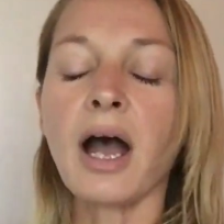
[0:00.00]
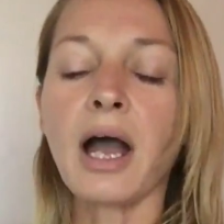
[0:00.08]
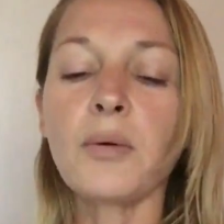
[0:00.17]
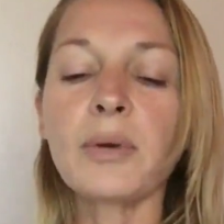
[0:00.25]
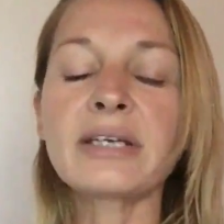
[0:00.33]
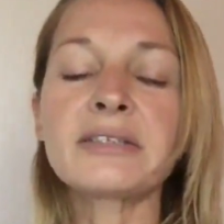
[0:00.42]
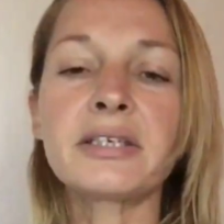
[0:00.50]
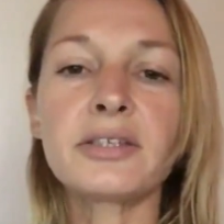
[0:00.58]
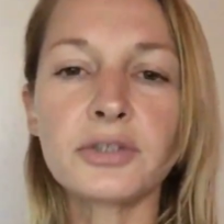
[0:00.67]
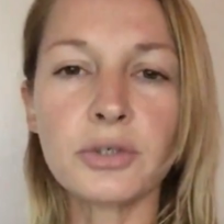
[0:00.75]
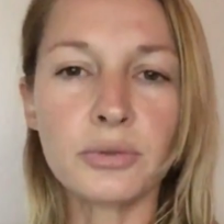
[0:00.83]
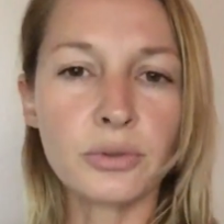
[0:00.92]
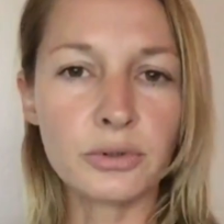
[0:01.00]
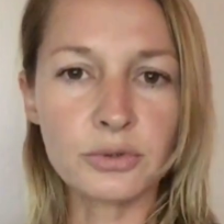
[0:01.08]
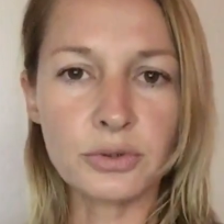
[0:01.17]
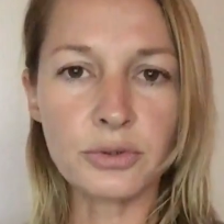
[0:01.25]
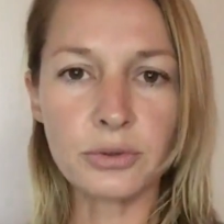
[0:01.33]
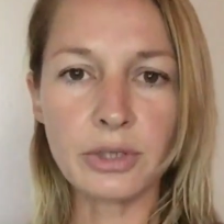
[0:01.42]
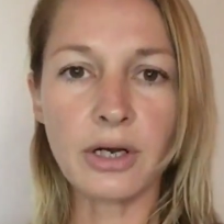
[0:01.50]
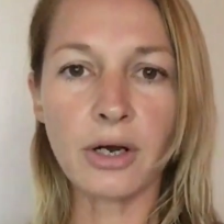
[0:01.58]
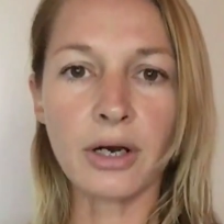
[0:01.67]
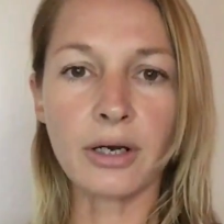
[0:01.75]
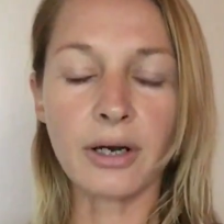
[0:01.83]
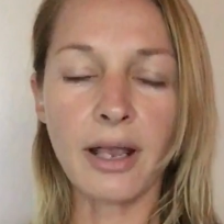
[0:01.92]
I want to teach you who you truly
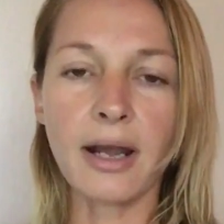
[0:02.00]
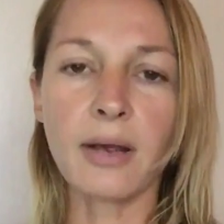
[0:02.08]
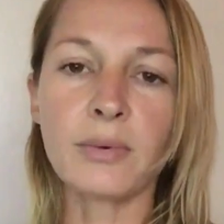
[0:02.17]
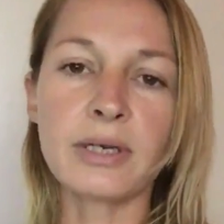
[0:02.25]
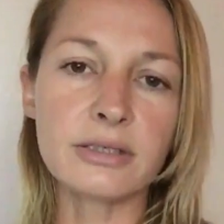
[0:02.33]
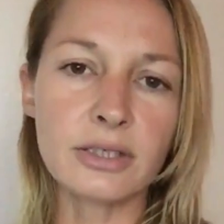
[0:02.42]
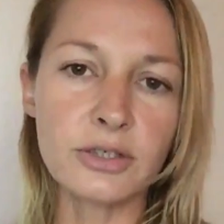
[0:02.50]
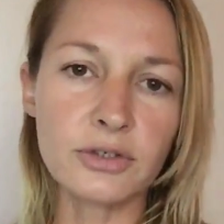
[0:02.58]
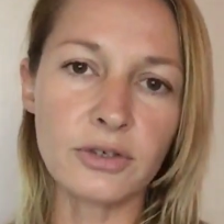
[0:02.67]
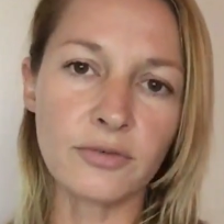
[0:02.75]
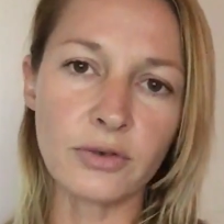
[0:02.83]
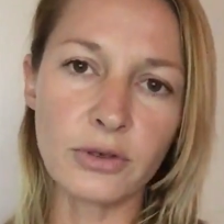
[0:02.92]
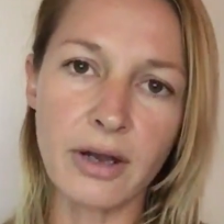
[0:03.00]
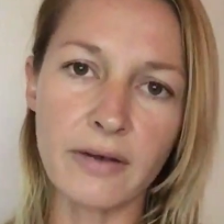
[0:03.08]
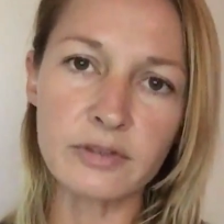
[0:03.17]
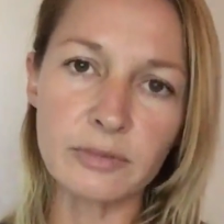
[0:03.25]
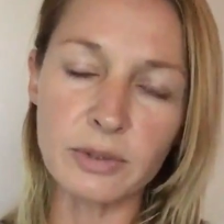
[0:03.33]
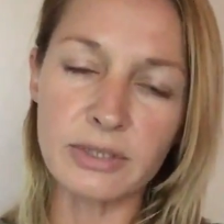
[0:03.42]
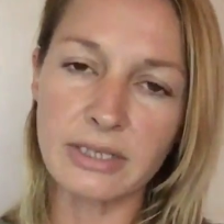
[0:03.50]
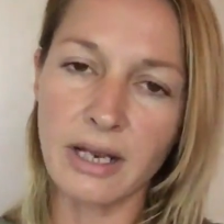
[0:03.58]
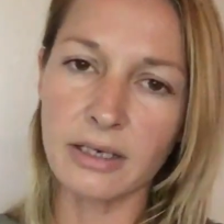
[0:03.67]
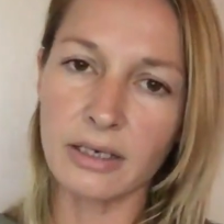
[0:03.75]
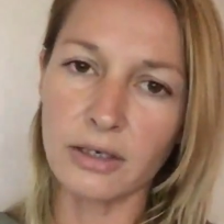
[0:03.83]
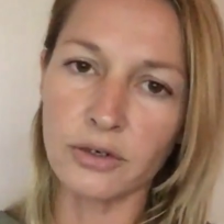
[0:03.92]
are, and I want to teach you to feel comfortable
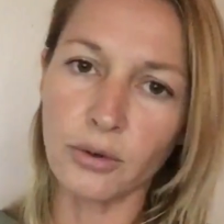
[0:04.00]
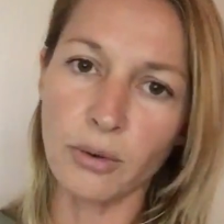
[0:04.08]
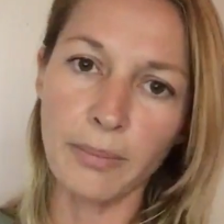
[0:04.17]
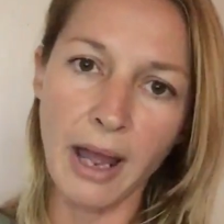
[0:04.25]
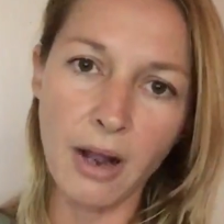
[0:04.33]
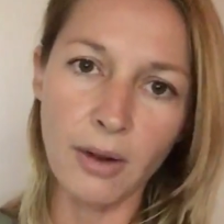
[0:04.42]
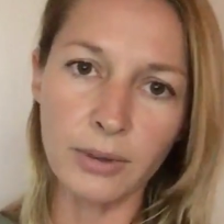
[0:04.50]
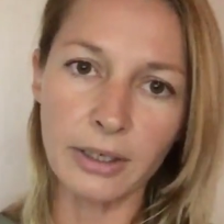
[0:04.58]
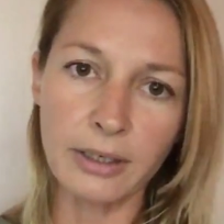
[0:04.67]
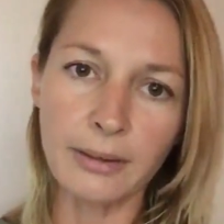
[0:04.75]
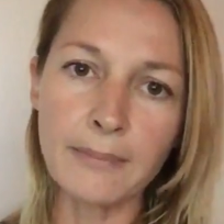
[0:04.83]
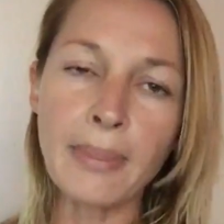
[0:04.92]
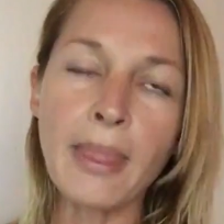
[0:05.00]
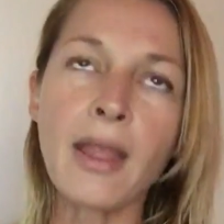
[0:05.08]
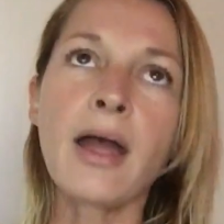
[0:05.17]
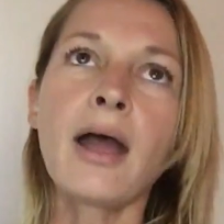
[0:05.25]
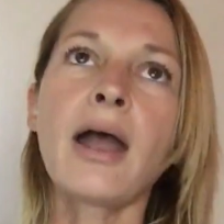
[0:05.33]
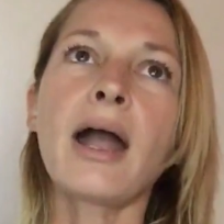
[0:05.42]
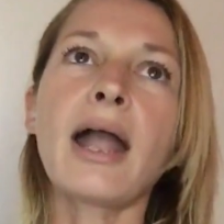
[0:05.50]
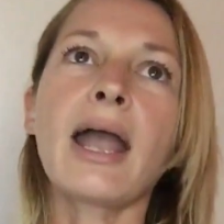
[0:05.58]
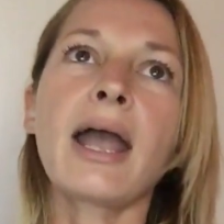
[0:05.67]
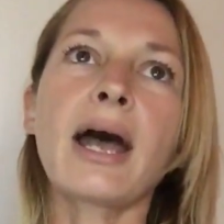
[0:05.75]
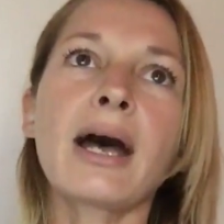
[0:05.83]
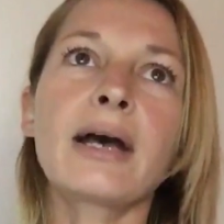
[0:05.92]
standing in your own power
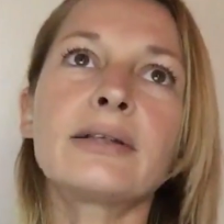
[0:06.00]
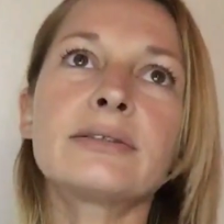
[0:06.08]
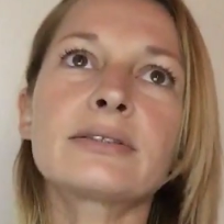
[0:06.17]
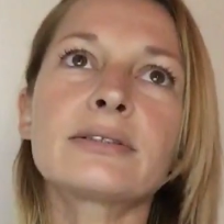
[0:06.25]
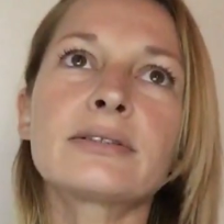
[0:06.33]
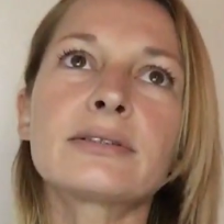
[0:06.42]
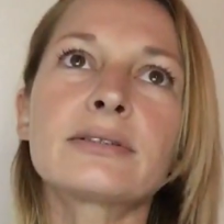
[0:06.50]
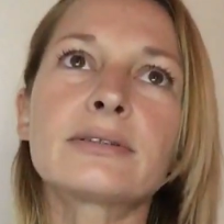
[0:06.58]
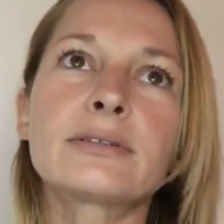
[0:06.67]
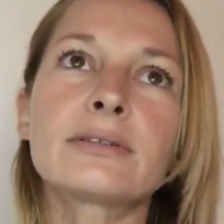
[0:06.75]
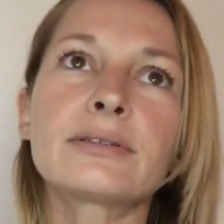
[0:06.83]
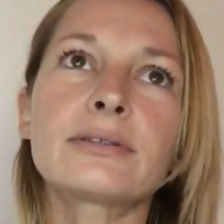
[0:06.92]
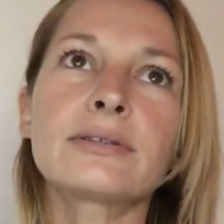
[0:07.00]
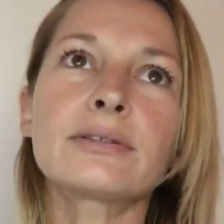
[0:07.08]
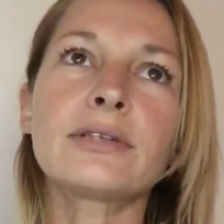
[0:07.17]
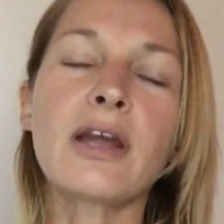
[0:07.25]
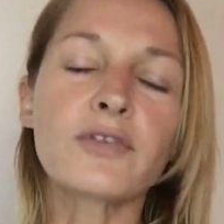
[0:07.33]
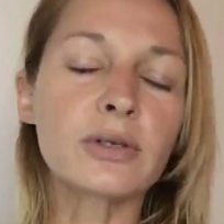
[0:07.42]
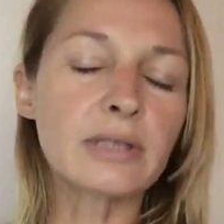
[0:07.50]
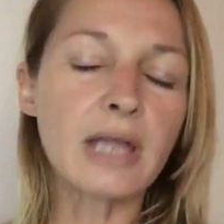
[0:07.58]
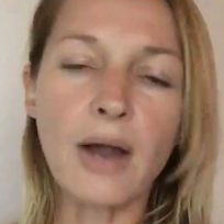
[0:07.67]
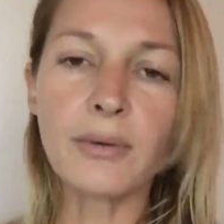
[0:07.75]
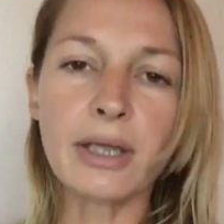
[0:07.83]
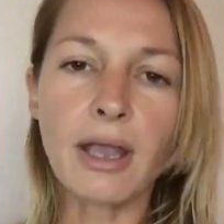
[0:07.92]
and never
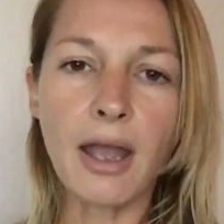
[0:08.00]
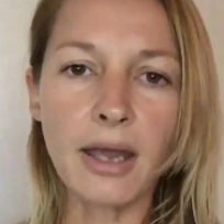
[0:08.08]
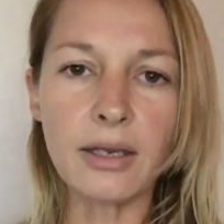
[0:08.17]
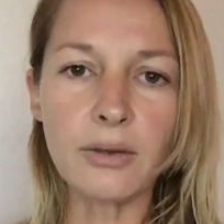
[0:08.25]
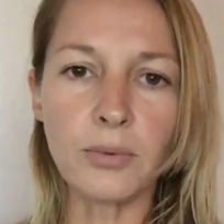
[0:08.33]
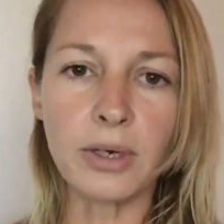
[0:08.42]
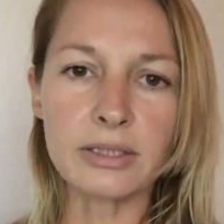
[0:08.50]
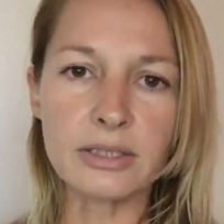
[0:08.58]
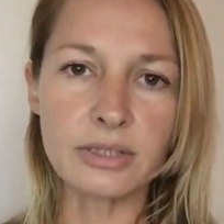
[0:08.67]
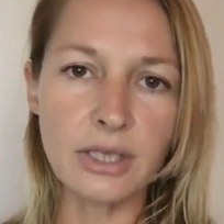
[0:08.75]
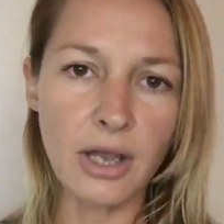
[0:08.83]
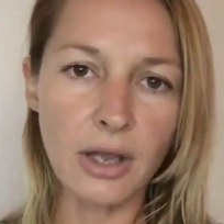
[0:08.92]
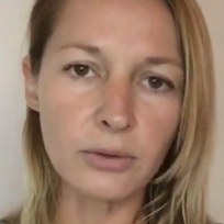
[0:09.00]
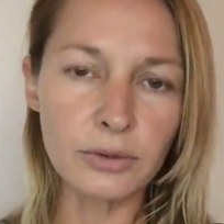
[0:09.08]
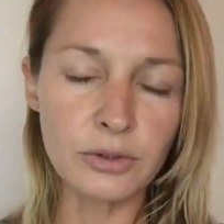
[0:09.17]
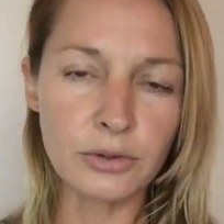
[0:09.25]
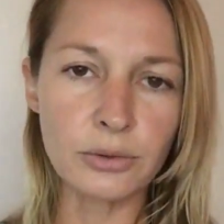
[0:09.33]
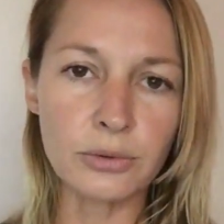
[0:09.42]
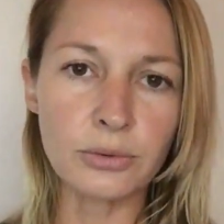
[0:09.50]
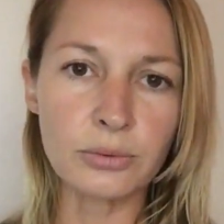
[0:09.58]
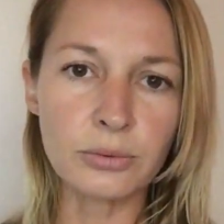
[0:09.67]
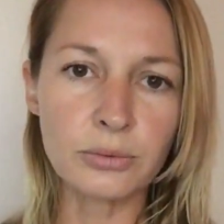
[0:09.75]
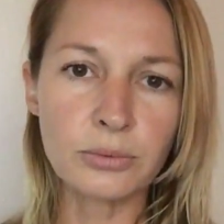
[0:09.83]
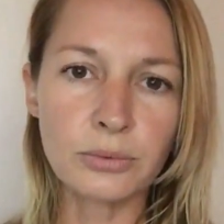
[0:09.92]
allowing anyone to tell
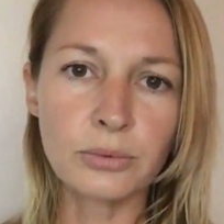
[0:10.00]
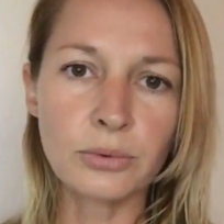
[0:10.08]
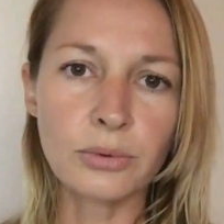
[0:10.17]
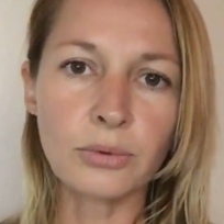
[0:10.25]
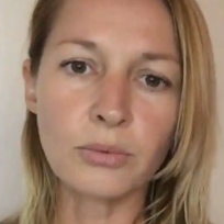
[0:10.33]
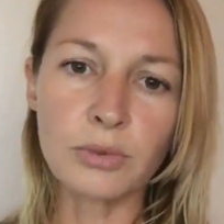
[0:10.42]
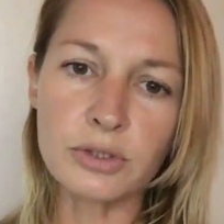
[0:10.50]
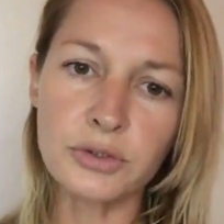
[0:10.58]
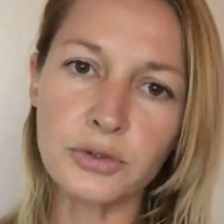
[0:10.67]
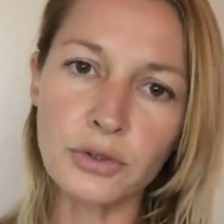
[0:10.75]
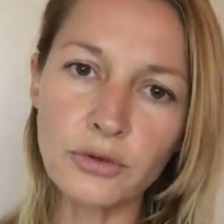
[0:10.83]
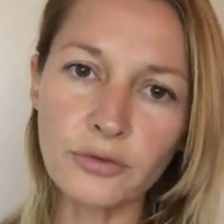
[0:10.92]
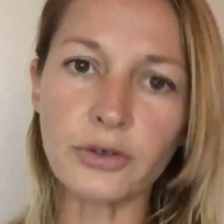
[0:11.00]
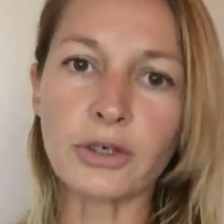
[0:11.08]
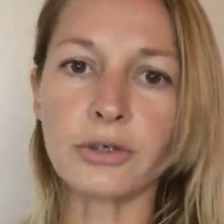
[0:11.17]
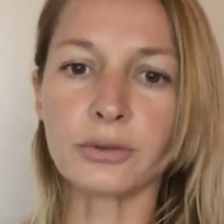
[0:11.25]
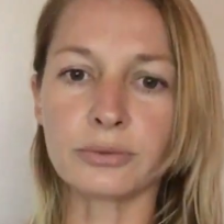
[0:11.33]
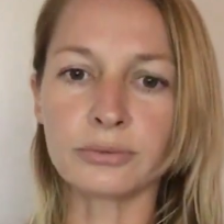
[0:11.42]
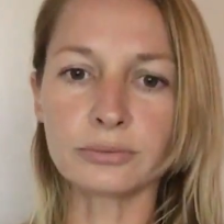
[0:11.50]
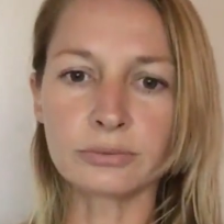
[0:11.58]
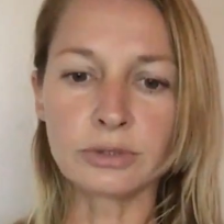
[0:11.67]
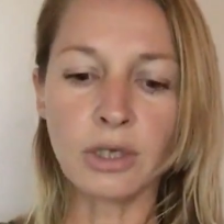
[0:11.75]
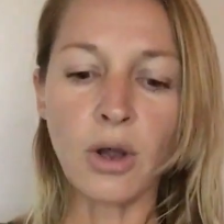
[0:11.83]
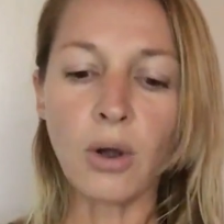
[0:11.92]
you what's true for you.
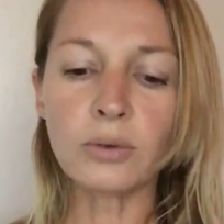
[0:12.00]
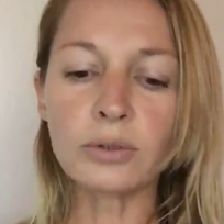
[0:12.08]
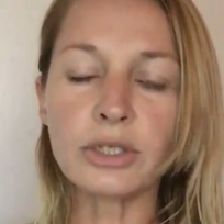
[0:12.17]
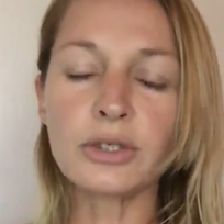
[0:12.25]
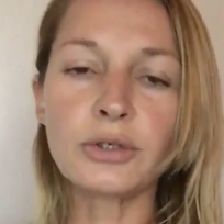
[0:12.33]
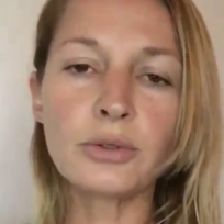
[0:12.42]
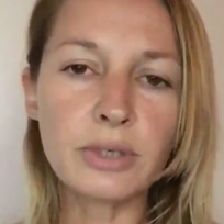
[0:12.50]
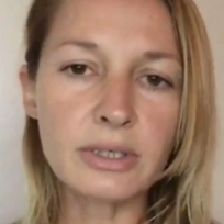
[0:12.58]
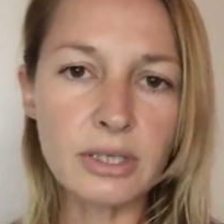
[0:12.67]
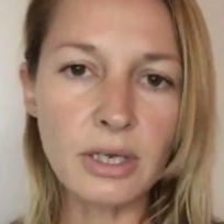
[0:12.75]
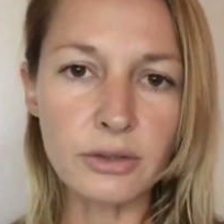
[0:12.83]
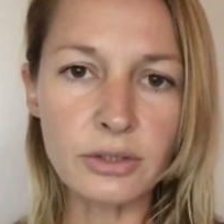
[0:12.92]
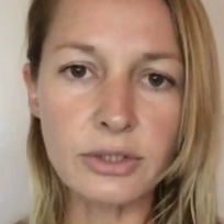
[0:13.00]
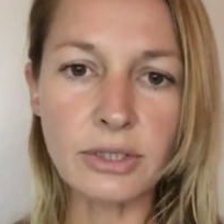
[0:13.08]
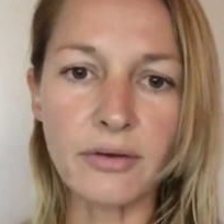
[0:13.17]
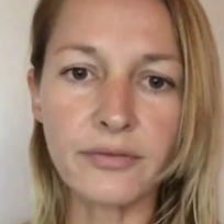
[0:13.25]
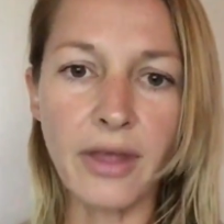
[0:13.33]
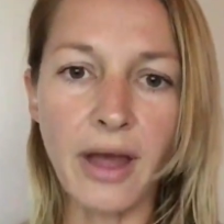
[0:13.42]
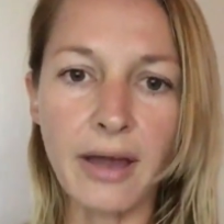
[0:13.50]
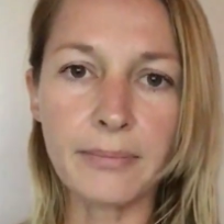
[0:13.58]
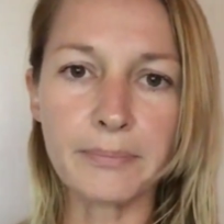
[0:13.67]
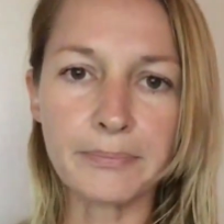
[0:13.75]
Only you can tell yourself that.